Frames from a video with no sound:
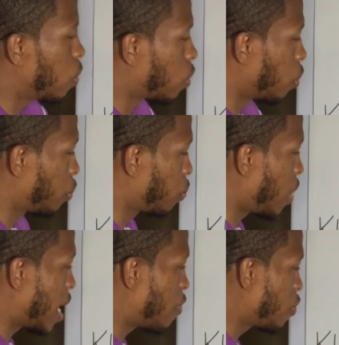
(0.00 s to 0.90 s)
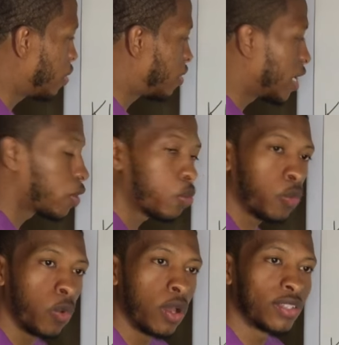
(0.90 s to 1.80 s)
will go through every
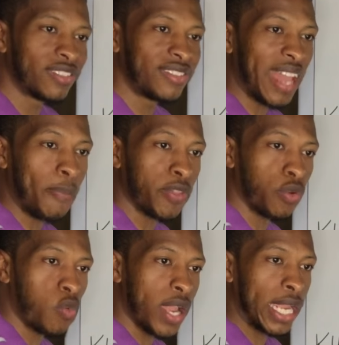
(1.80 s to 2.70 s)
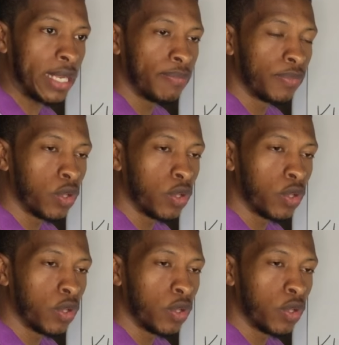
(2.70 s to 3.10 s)
single step of the way